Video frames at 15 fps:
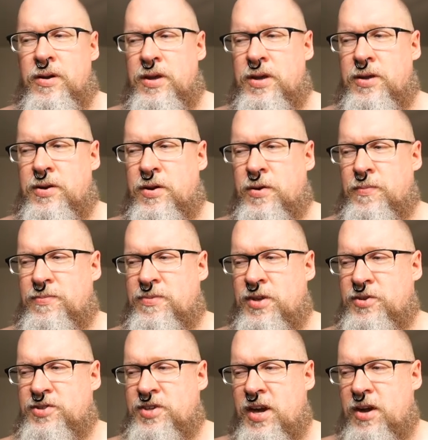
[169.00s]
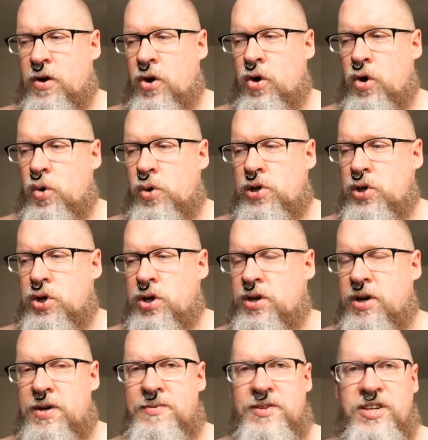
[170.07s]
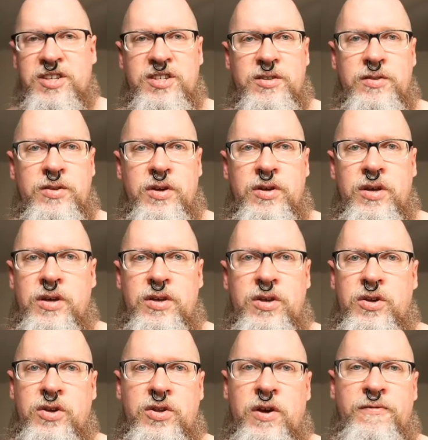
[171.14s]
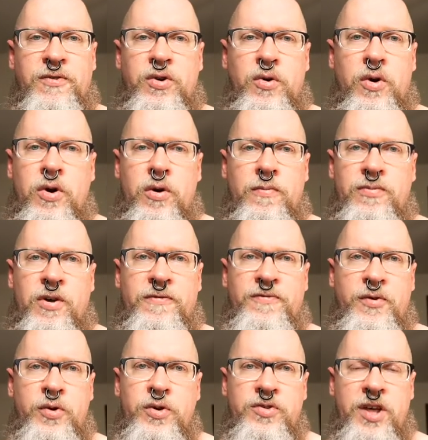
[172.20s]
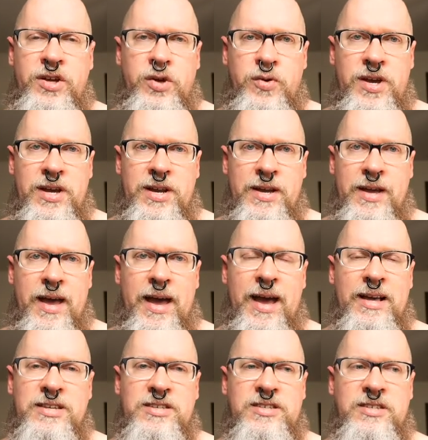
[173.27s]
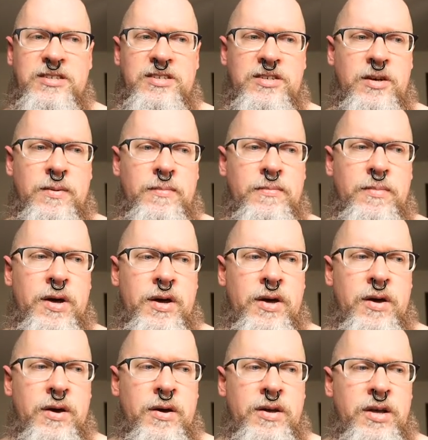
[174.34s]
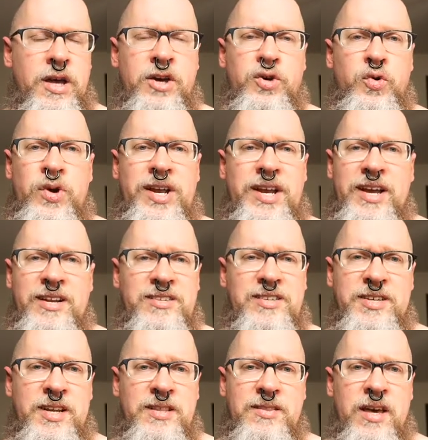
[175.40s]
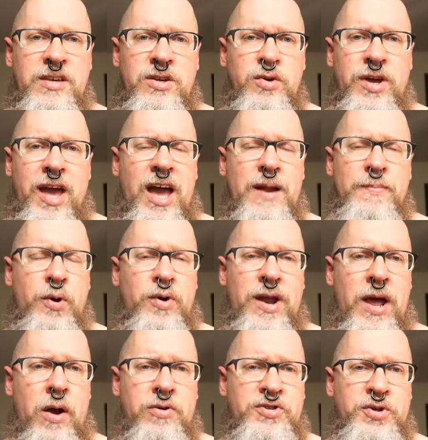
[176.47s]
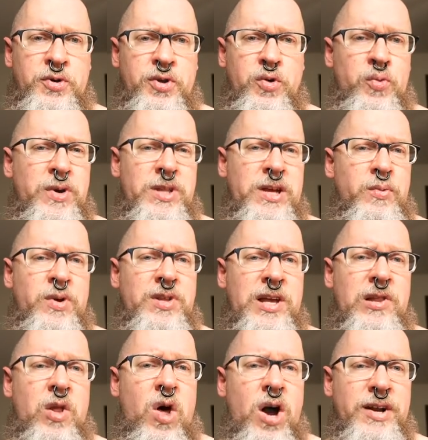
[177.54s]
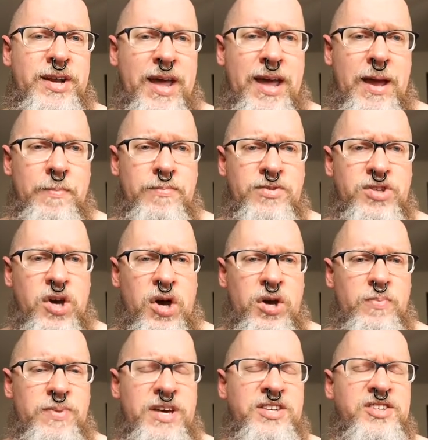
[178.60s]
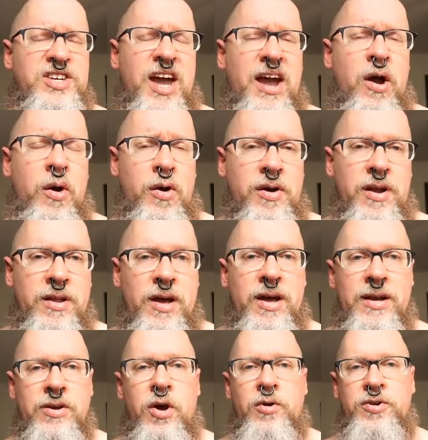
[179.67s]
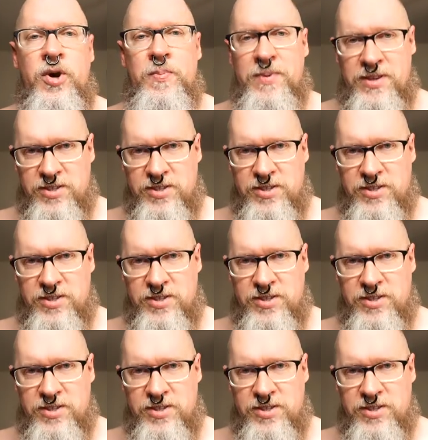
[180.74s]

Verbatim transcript: you know, they'll say, "Oh, look, uh, this if your the food that you're eating has some." ingredients in it that you can't pronounce or they're really, really long names. Uh, be scared. Uh, no, don't be